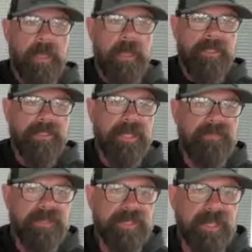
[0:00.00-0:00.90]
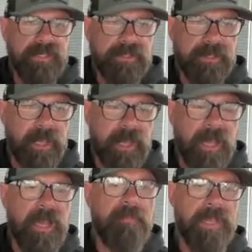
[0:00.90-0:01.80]
Steven says,
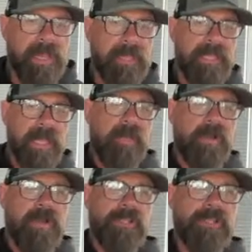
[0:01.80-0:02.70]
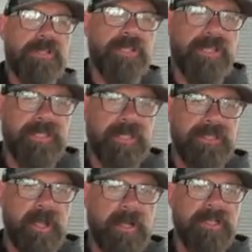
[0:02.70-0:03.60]
but he had the elbow issues. He says
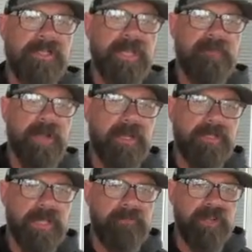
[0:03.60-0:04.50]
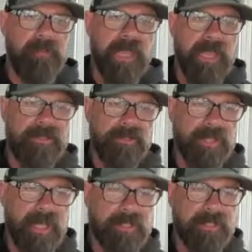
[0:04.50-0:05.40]
the hardest thing about it is giving up
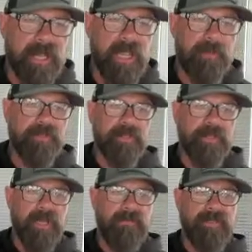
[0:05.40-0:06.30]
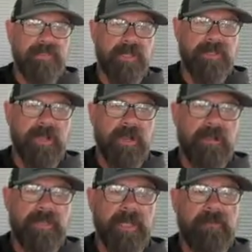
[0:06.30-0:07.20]
exercises that I absolutely love. Is such a
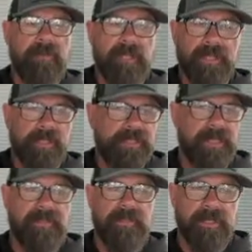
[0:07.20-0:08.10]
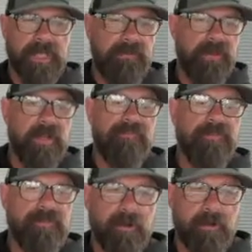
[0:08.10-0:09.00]
hard thing. Well, listen, Steven, give it up for
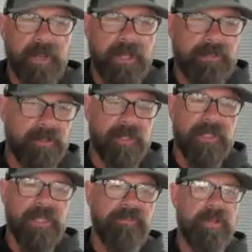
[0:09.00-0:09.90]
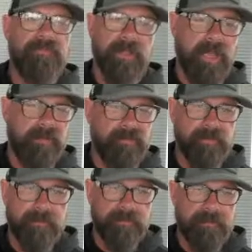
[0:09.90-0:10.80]
4 weeks or you're going to give it up for life.
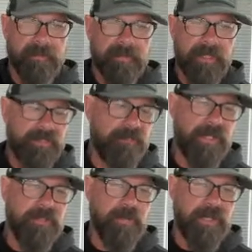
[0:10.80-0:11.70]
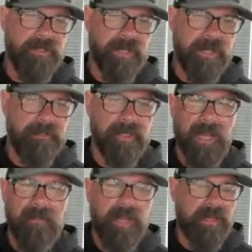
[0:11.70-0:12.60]
That's the best way to say it. You got
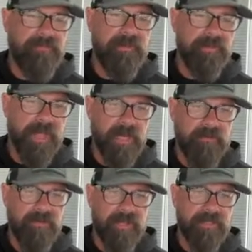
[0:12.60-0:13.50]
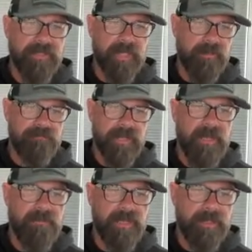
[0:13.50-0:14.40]
to make a few sacrifices now. Not
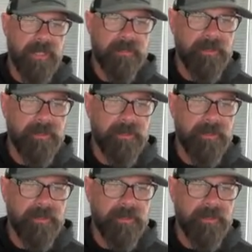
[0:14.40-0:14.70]
a big deal.